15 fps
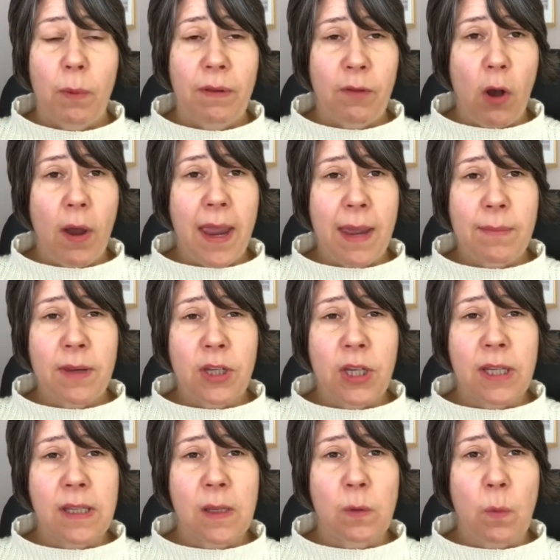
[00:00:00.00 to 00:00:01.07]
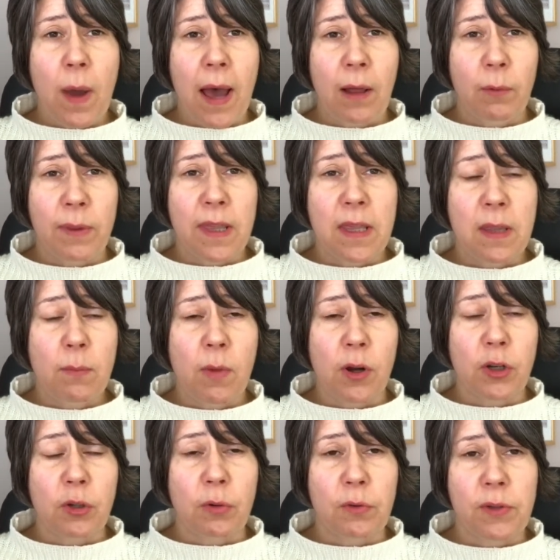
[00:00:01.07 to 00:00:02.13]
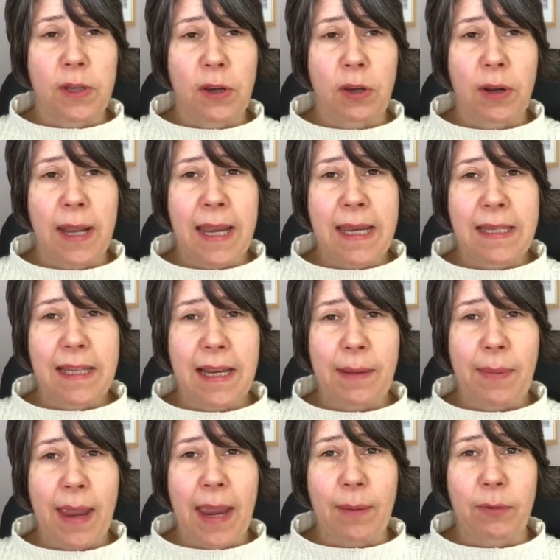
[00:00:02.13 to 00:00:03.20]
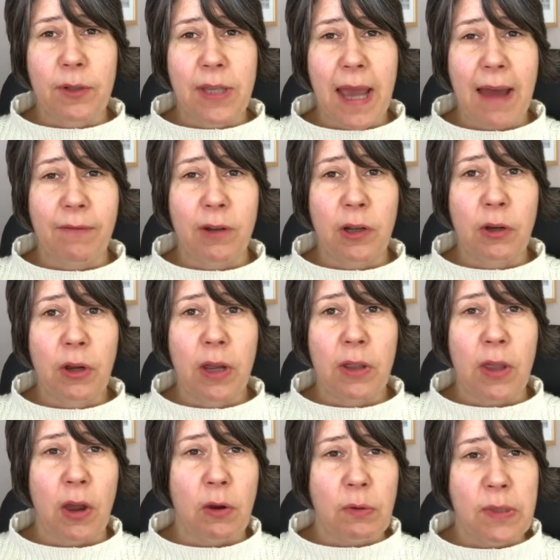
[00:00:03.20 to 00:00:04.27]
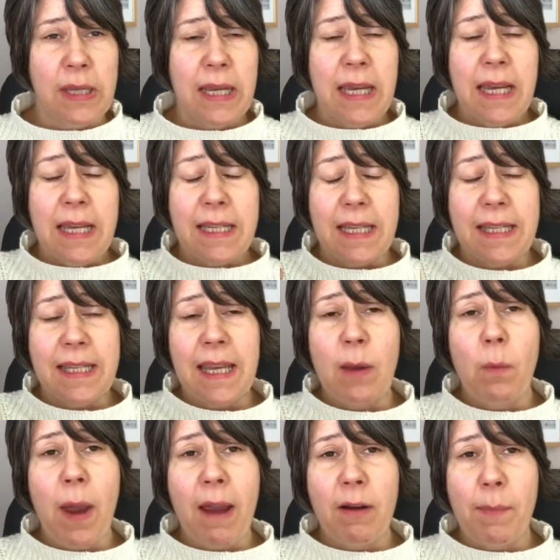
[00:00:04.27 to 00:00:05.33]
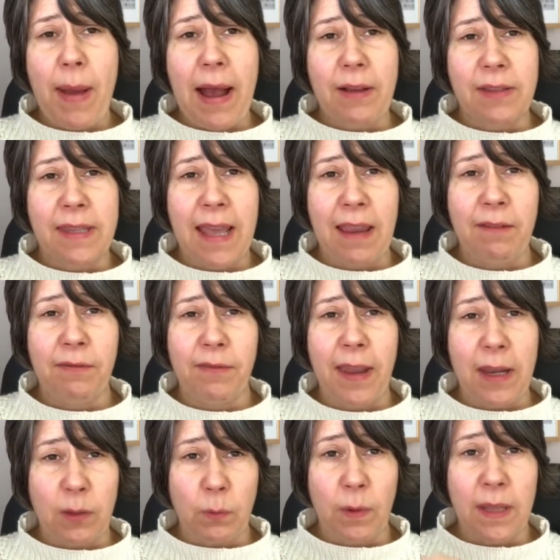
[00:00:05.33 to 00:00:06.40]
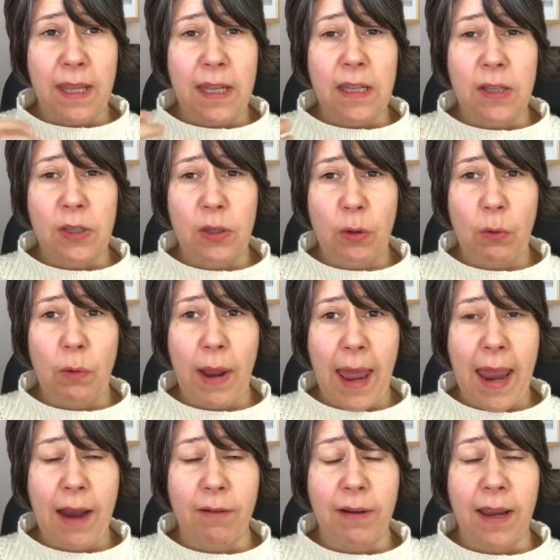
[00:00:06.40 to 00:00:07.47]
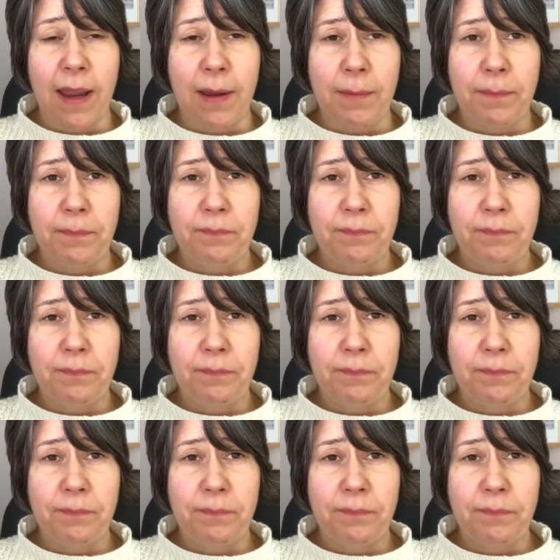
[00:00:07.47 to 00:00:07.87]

We've got images as well within the module, so you'll easily be able to have a look at those to see whereabouts they fit within the skull area.